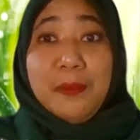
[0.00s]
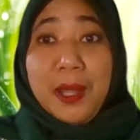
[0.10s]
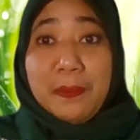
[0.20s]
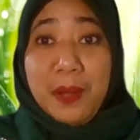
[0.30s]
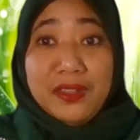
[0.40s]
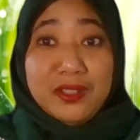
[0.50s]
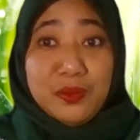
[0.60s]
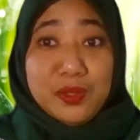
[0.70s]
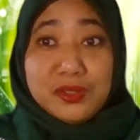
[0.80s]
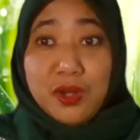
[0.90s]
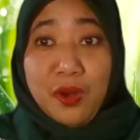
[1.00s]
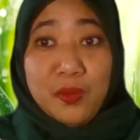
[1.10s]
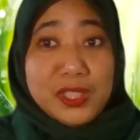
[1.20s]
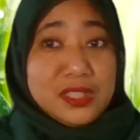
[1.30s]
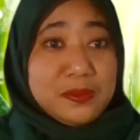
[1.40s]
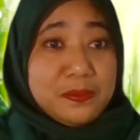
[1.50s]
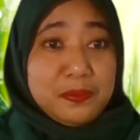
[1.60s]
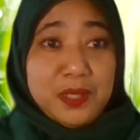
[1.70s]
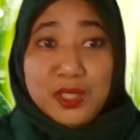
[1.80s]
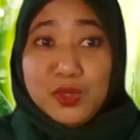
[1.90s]
My mother was always
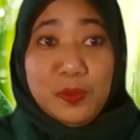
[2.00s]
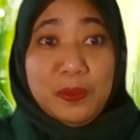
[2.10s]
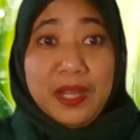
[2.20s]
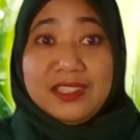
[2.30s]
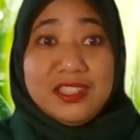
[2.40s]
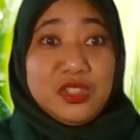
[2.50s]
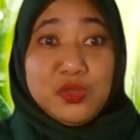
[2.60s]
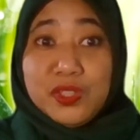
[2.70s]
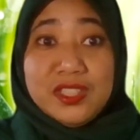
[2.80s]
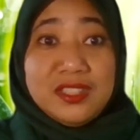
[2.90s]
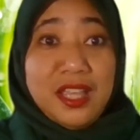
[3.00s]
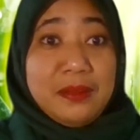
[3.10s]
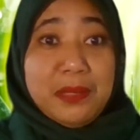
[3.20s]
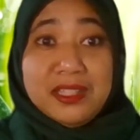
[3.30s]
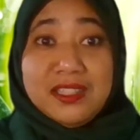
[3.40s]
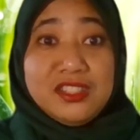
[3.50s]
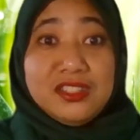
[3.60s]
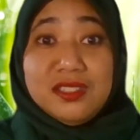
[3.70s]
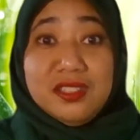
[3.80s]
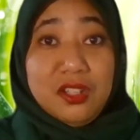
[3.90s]
into planting trees and
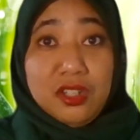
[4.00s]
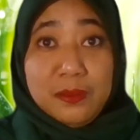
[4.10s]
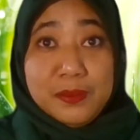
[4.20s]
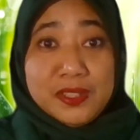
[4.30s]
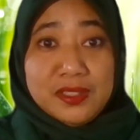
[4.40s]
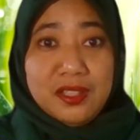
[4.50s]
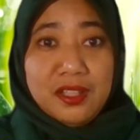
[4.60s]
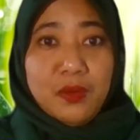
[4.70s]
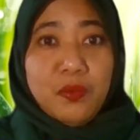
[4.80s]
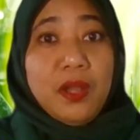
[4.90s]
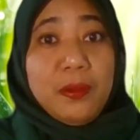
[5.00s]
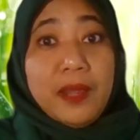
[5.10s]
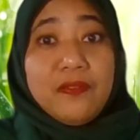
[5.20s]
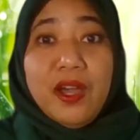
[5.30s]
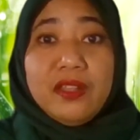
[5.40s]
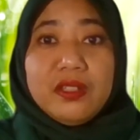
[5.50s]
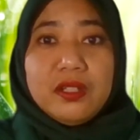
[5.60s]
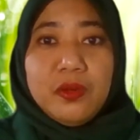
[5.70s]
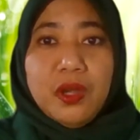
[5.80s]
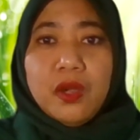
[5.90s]
medicinal herbs, while my
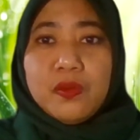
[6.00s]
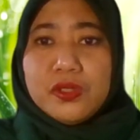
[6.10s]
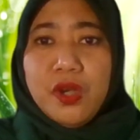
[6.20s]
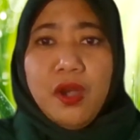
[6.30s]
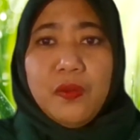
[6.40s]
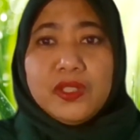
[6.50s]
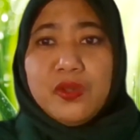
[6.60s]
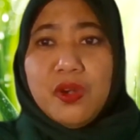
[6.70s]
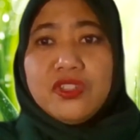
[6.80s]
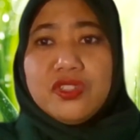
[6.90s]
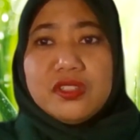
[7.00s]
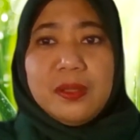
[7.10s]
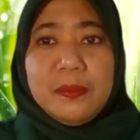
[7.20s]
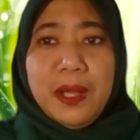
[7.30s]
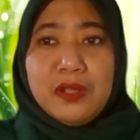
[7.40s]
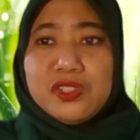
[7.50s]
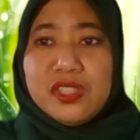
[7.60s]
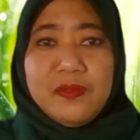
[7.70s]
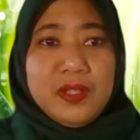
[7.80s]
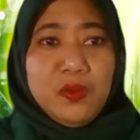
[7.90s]
father was always conscious about
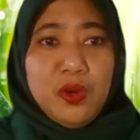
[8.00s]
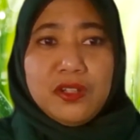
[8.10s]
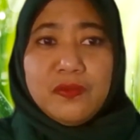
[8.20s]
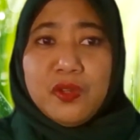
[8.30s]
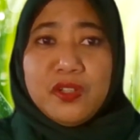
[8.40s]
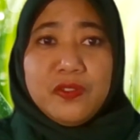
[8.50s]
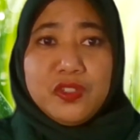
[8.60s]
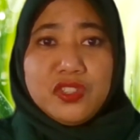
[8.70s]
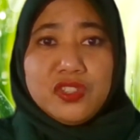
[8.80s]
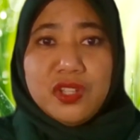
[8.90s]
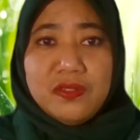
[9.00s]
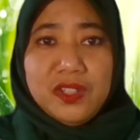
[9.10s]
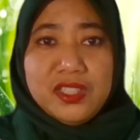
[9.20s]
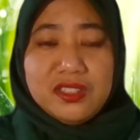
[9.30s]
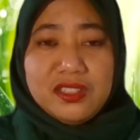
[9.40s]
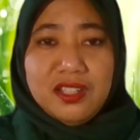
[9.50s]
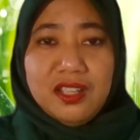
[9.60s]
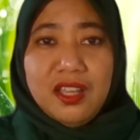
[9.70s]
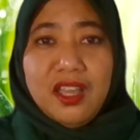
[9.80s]
saving water for the future generation.